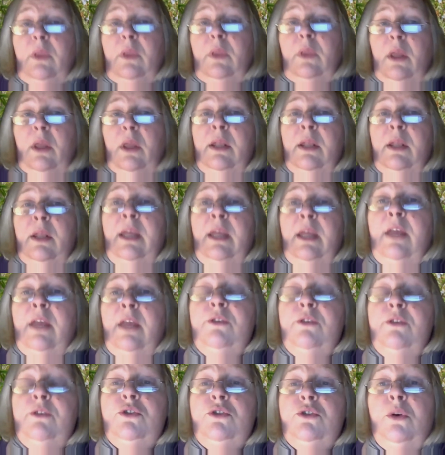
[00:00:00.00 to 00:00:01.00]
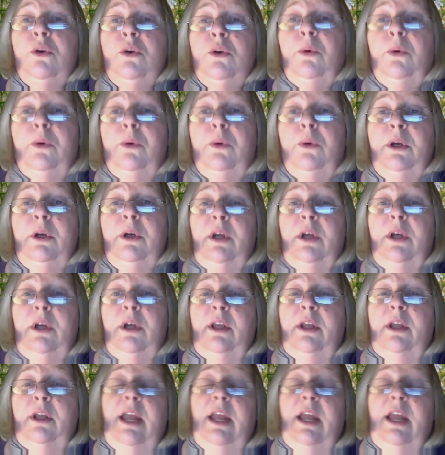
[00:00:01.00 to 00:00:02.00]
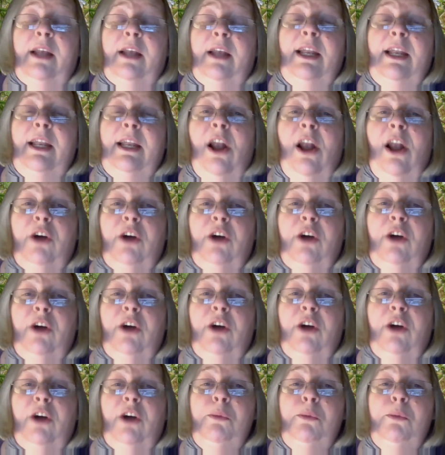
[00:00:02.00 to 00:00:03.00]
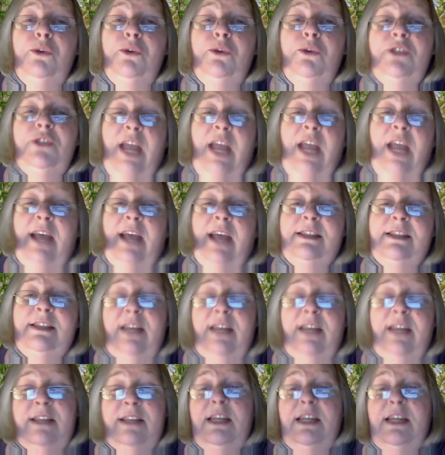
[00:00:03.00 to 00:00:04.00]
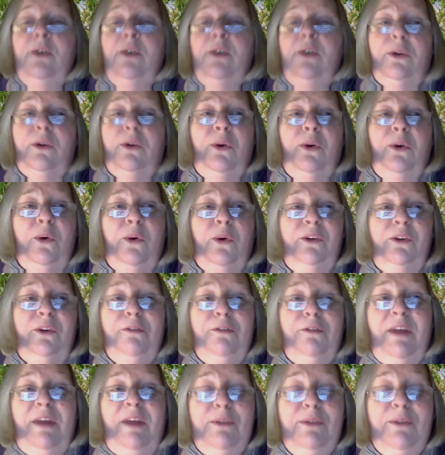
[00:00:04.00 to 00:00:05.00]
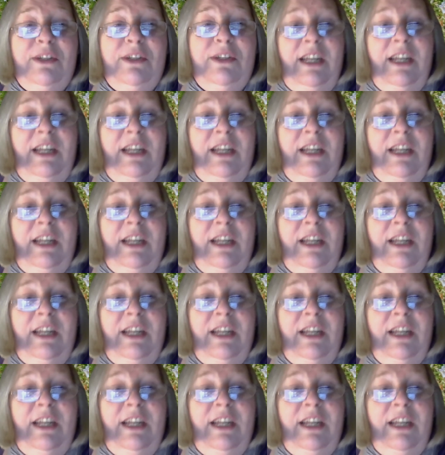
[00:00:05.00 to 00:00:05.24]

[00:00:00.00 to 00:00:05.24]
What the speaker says: they can show, they are the lacmus test, as Igor Cohn famously,